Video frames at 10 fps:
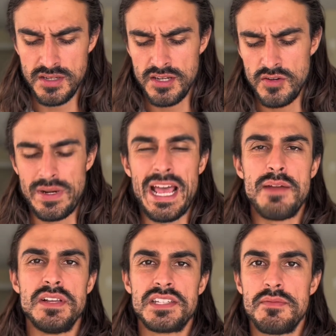what I had in
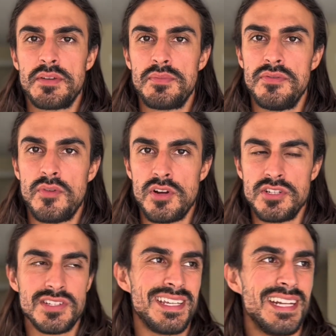my stomach before and
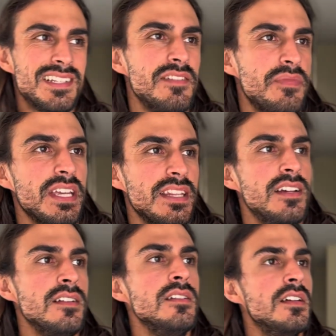just getting something in there.